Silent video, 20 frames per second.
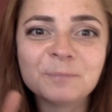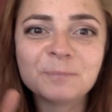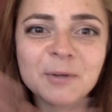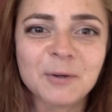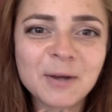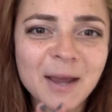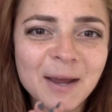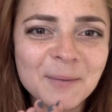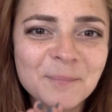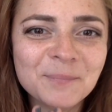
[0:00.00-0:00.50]

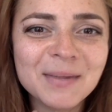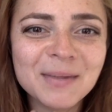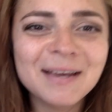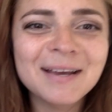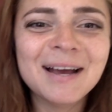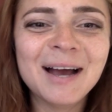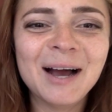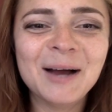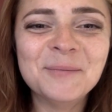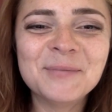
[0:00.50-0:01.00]
Okay,
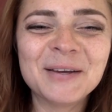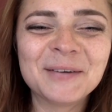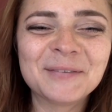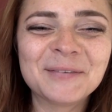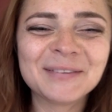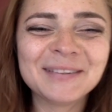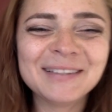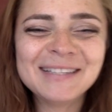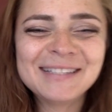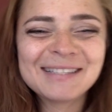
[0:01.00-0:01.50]
I'm
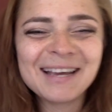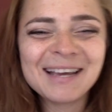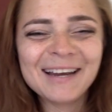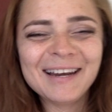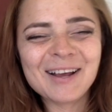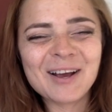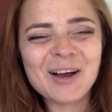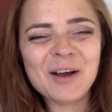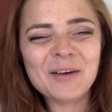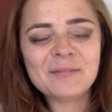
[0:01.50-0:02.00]
definitely
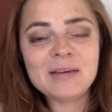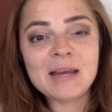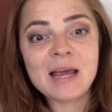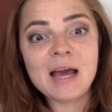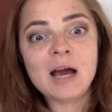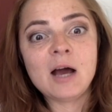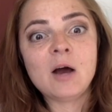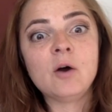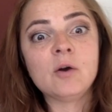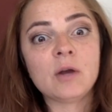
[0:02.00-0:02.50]
signing off
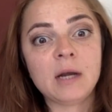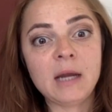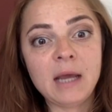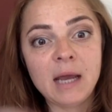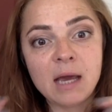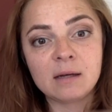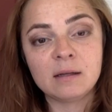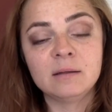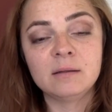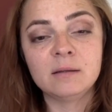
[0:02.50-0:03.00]
now. I'm going to
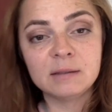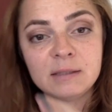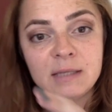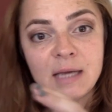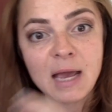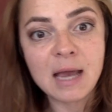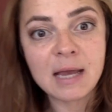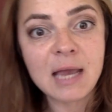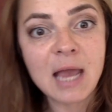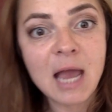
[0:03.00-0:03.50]
add a little
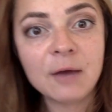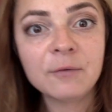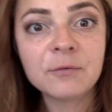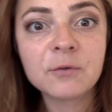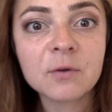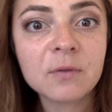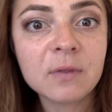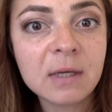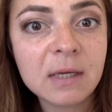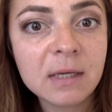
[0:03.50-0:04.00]
tag
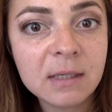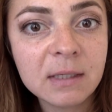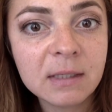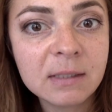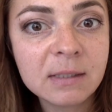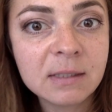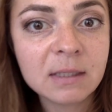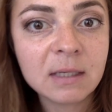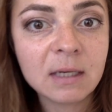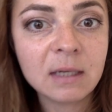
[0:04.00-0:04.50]
after
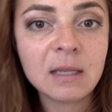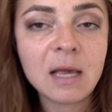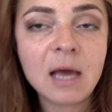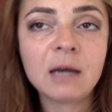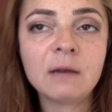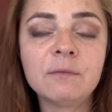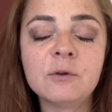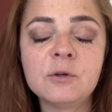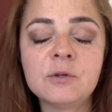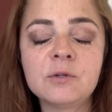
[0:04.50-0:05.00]
this, and a lot
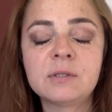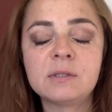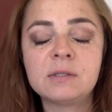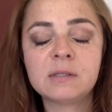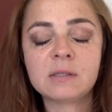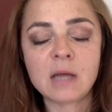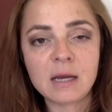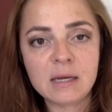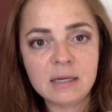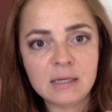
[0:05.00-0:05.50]
of
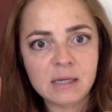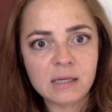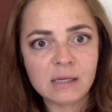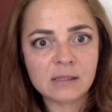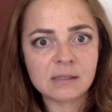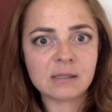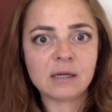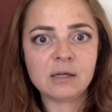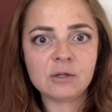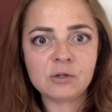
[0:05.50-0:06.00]
those
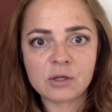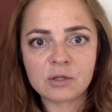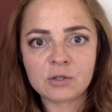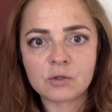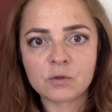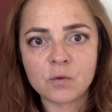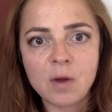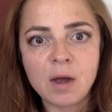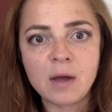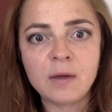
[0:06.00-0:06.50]
ideas that I just
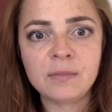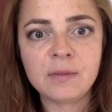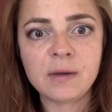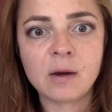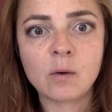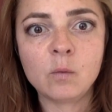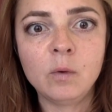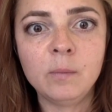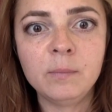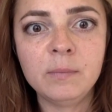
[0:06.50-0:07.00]
threw out there
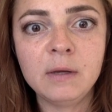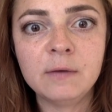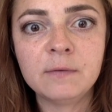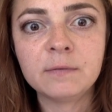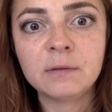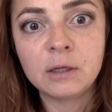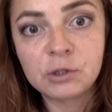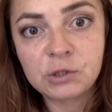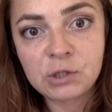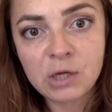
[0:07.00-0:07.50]
will be
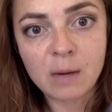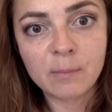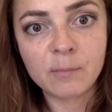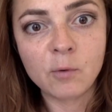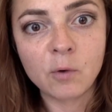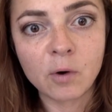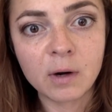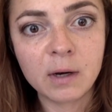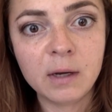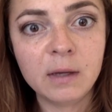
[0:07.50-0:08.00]
fleshed out
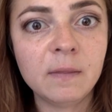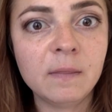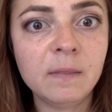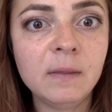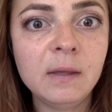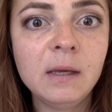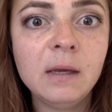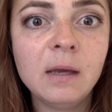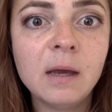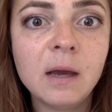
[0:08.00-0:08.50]
more in
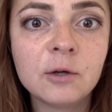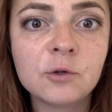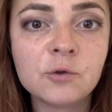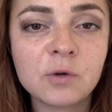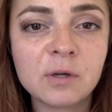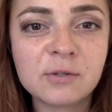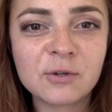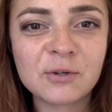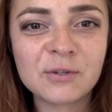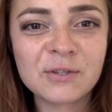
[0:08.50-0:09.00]
the
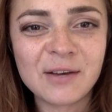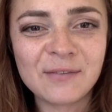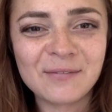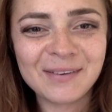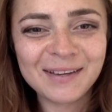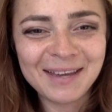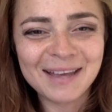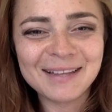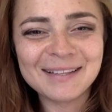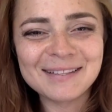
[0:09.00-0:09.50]
Trust Yourself
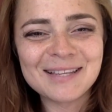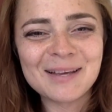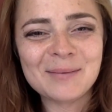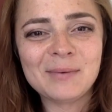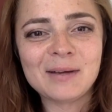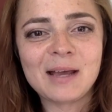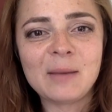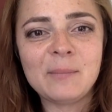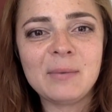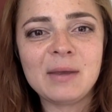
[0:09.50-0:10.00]
Again
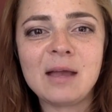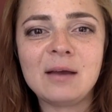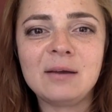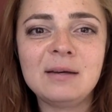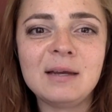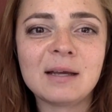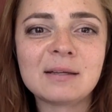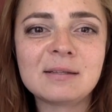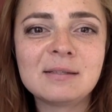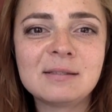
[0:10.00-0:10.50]
Summit coming out
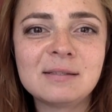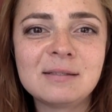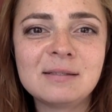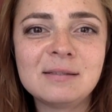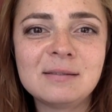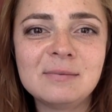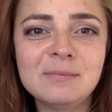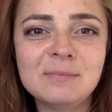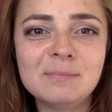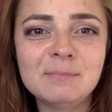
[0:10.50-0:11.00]
next
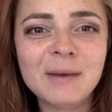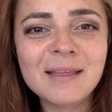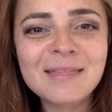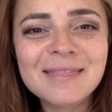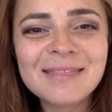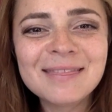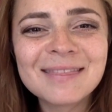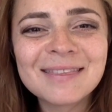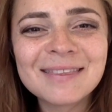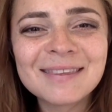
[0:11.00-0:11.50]
month.